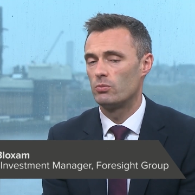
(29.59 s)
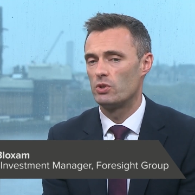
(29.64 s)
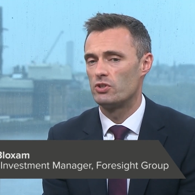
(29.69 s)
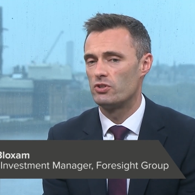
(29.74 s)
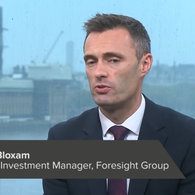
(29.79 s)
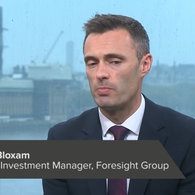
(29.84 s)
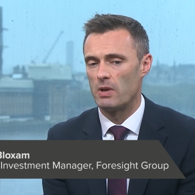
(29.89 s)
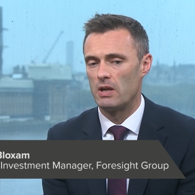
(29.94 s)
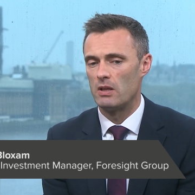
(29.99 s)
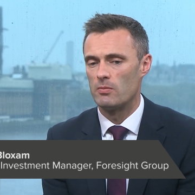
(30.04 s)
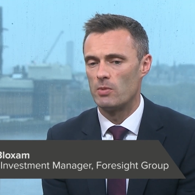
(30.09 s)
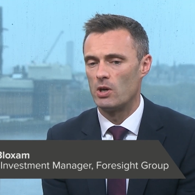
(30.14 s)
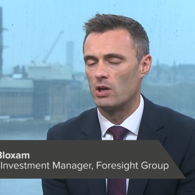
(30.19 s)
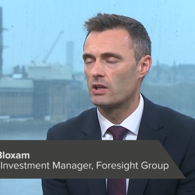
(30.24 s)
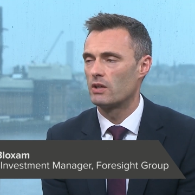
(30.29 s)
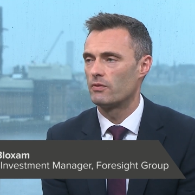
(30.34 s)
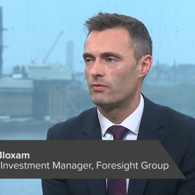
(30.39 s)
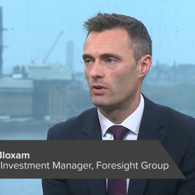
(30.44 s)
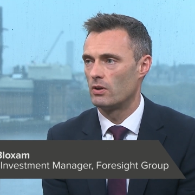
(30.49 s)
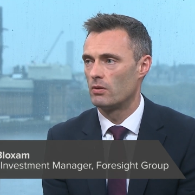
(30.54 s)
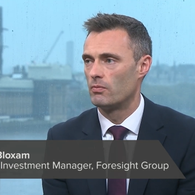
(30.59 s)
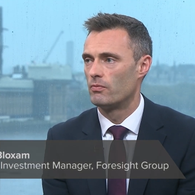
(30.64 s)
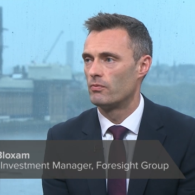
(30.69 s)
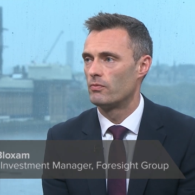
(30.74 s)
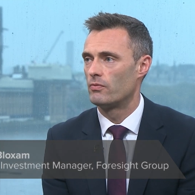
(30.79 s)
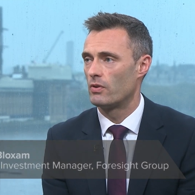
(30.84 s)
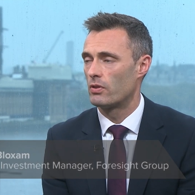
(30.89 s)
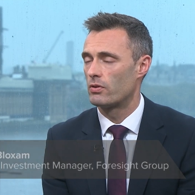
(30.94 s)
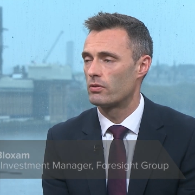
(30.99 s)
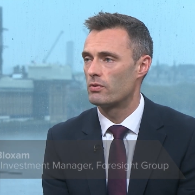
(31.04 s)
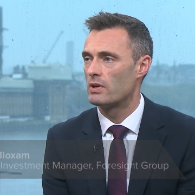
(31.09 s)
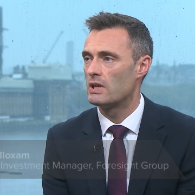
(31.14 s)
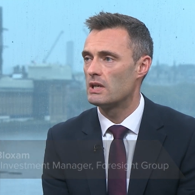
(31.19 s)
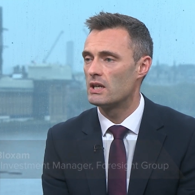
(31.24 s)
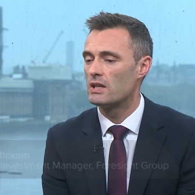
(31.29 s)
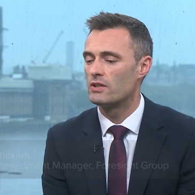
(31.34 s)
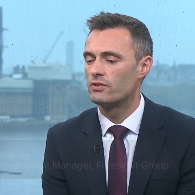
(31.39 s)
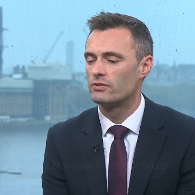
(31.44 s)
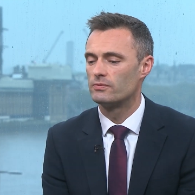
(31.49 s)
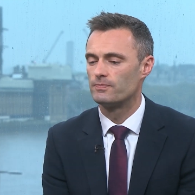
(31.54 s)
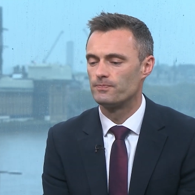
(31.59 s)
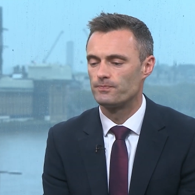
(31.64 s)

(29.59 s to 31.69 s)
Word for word: which has been in the market for, for three years.